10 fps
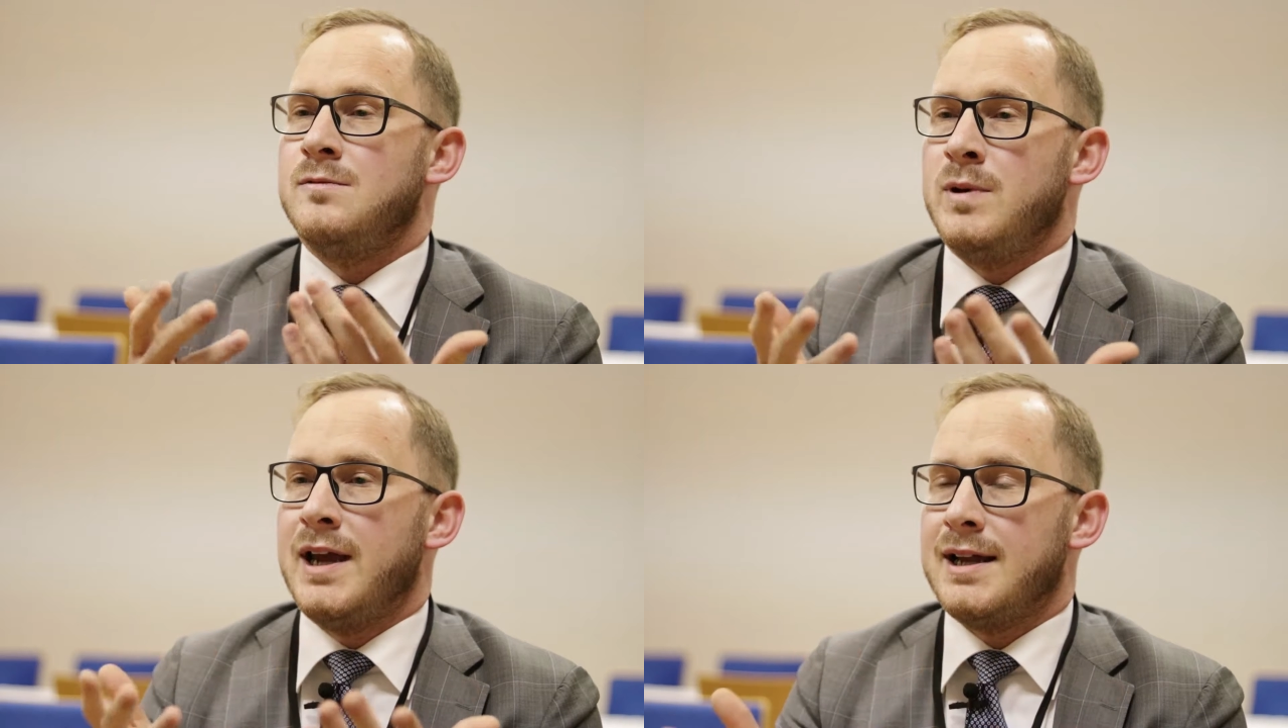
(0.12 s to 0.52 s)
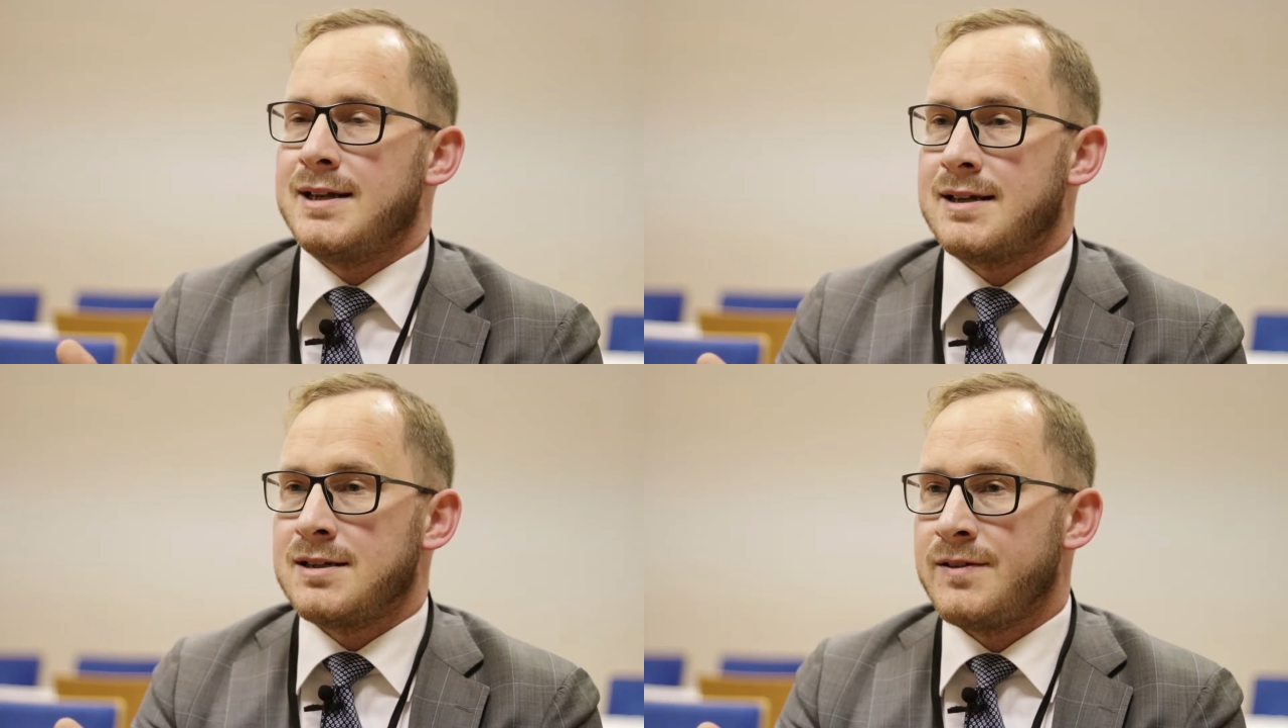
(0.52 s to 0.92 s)
we
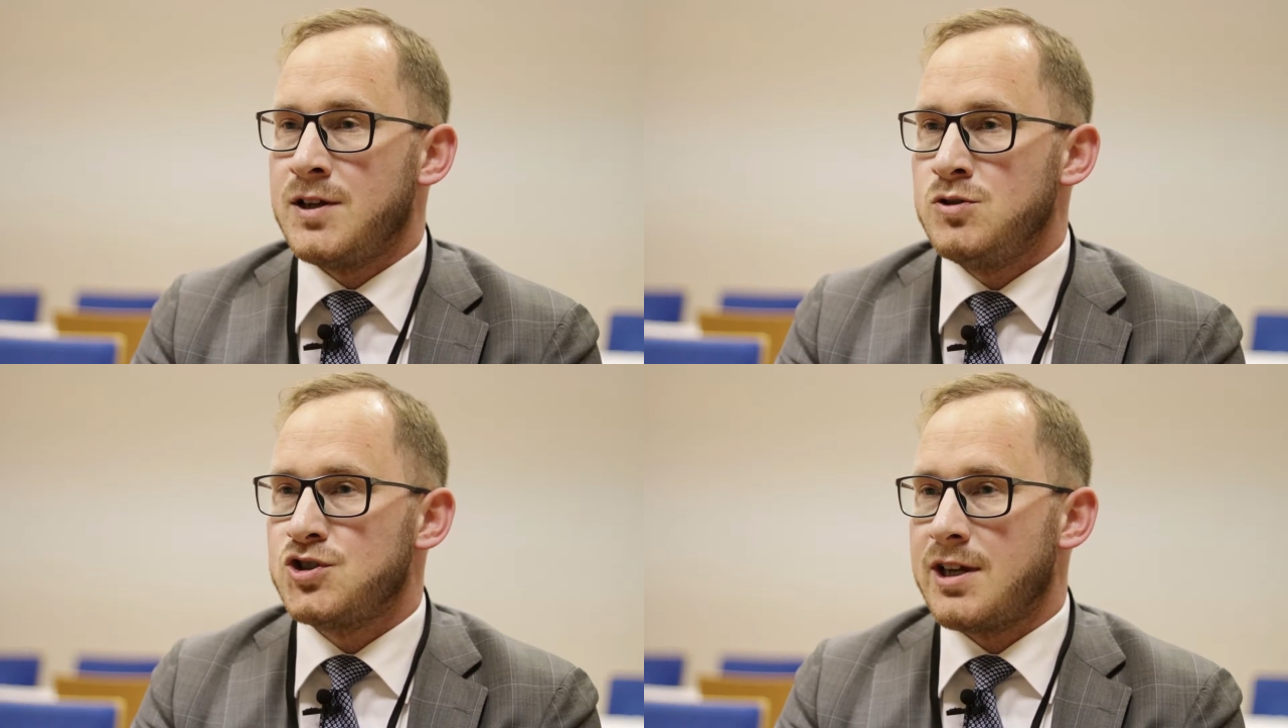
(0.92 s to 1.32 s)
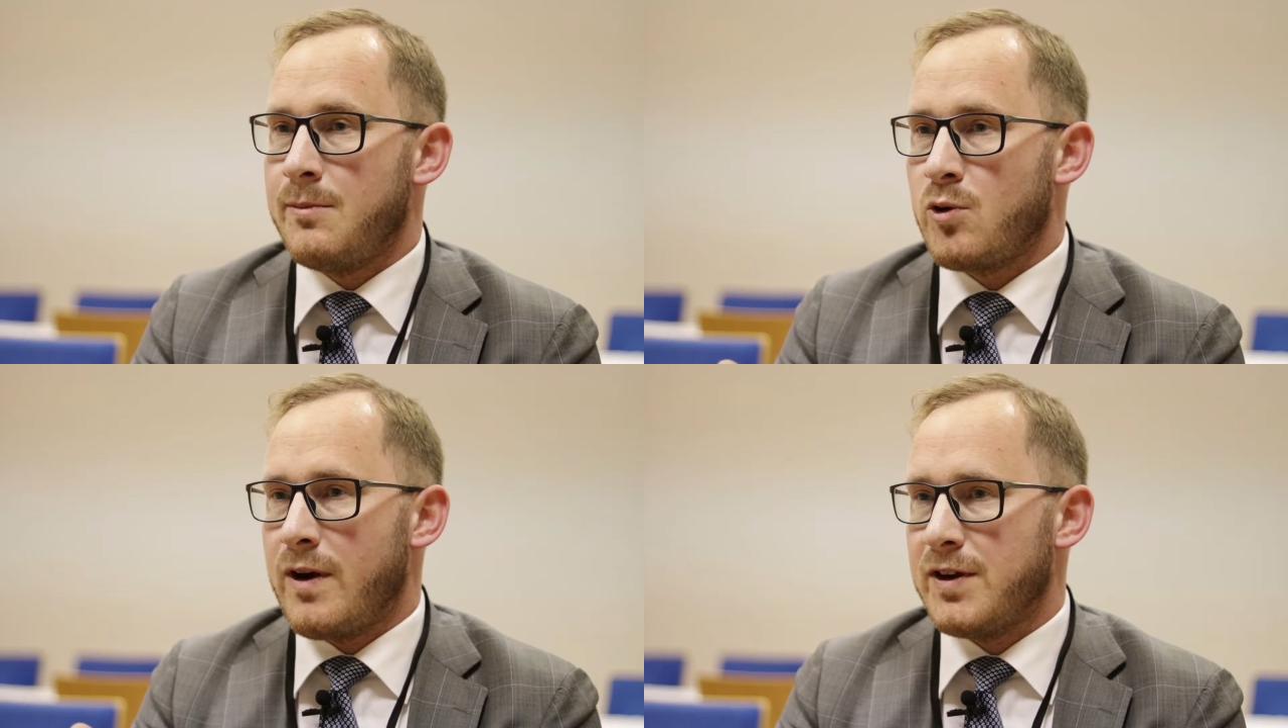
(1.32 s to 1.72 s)
had huge
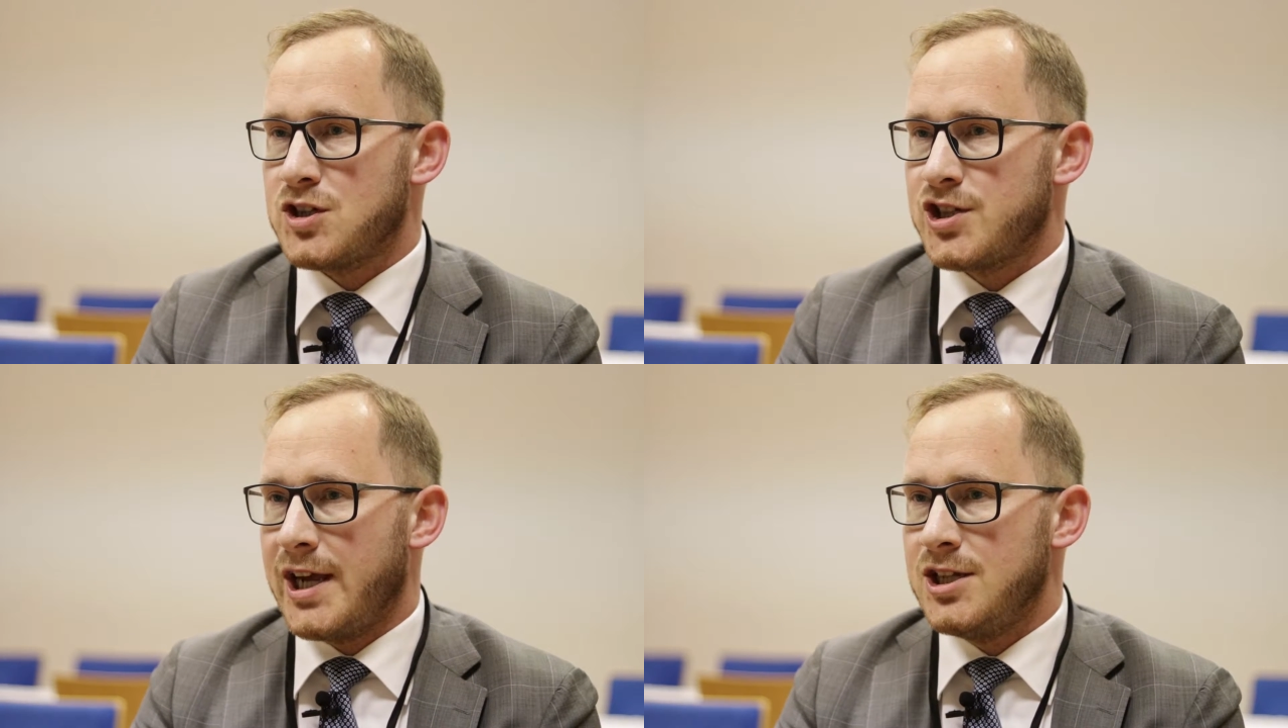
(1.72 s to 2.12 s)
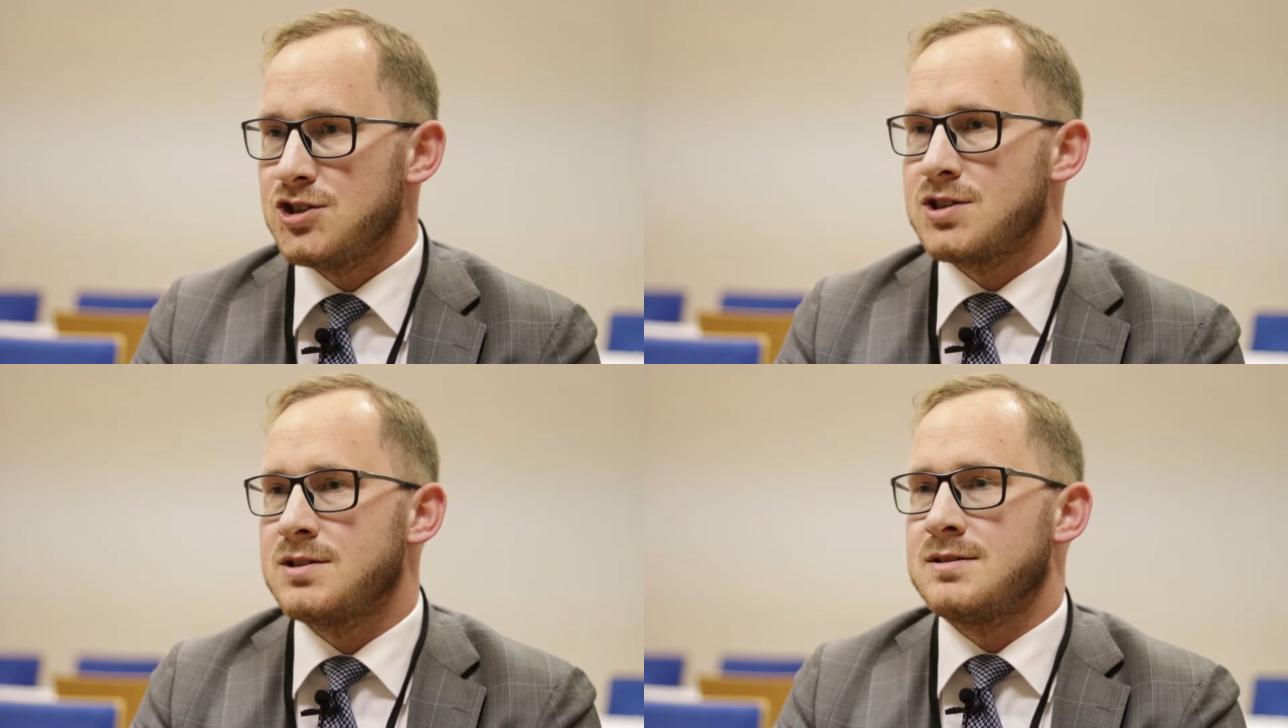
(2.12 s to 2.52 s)
demographic
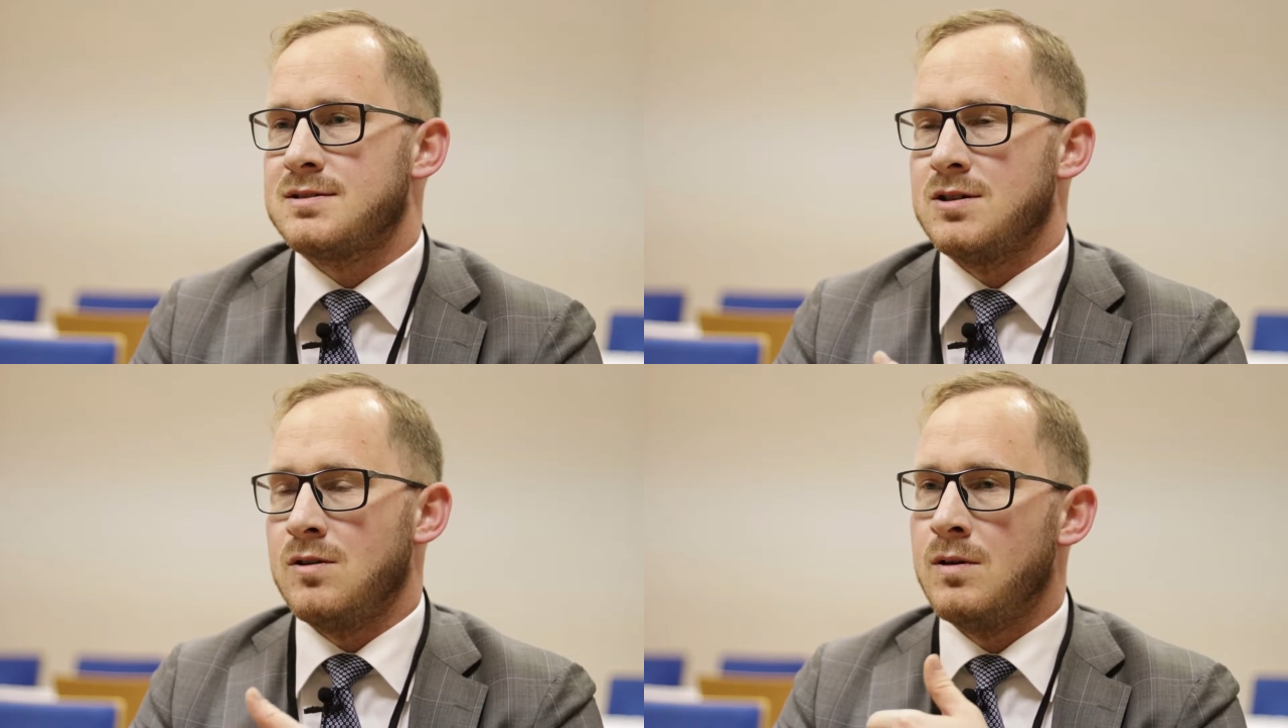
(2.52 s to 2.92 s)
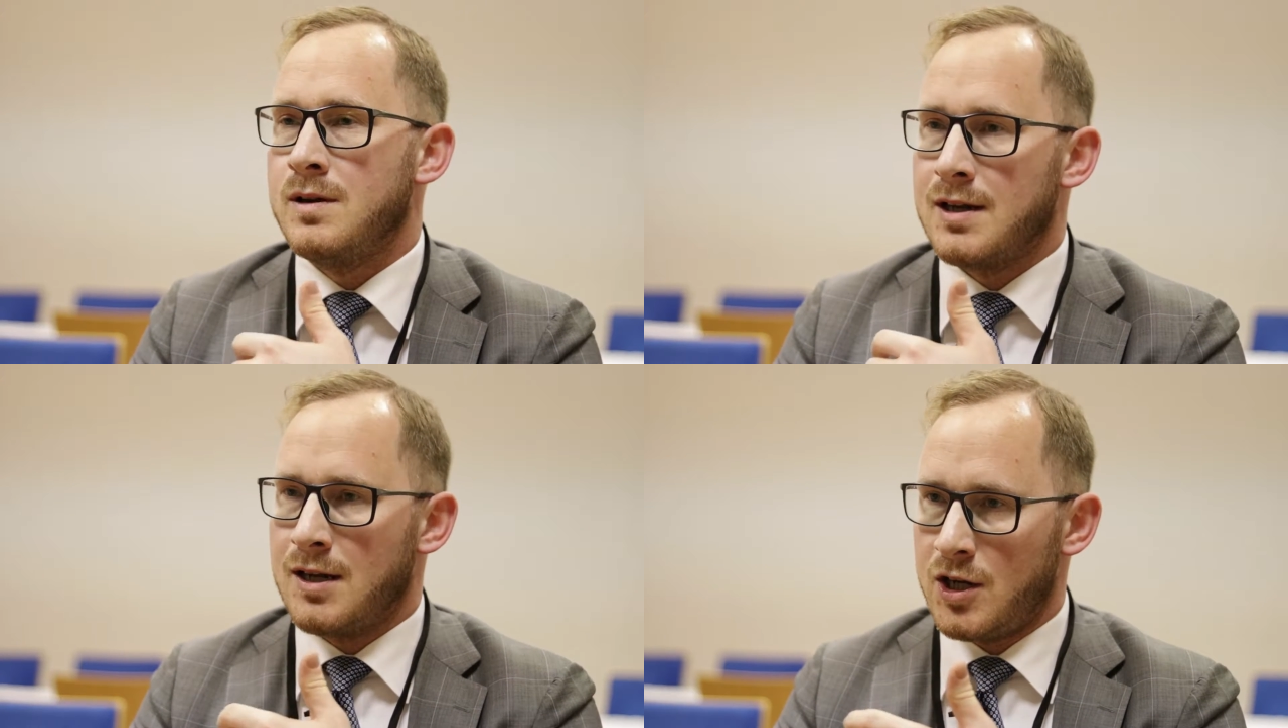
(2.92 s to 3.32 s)
change, so
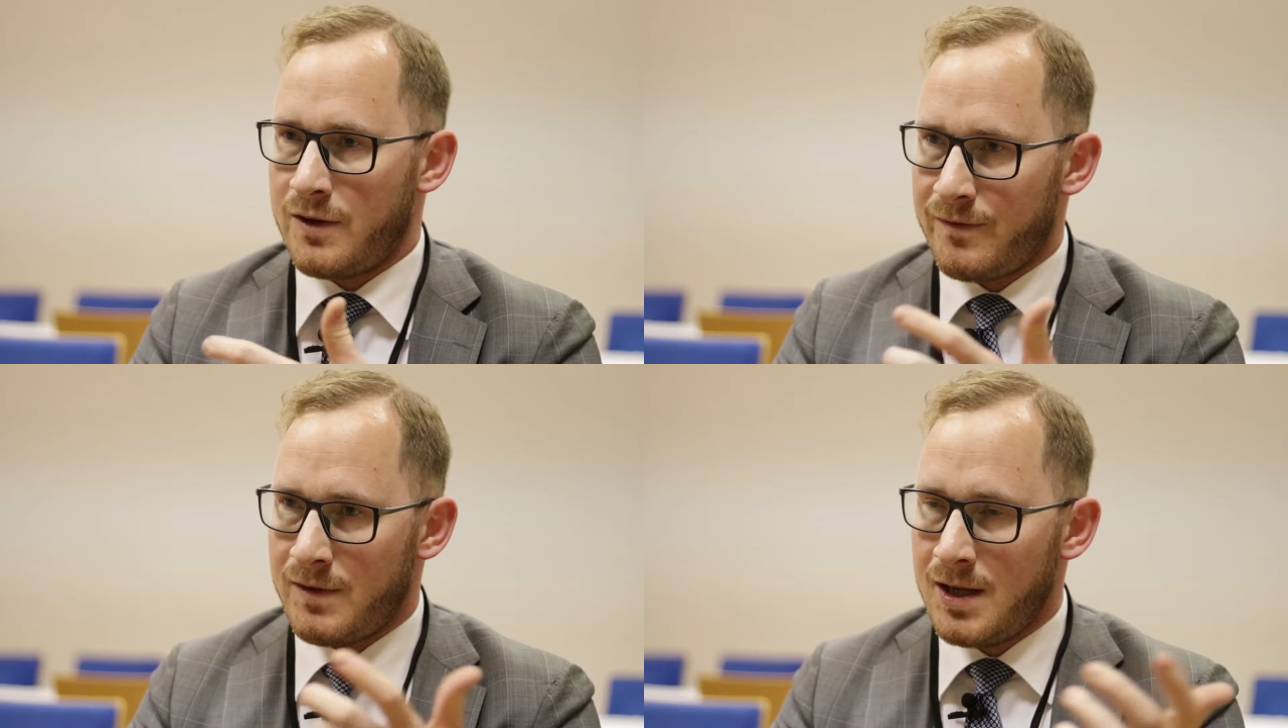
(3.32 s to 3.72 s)
a lot of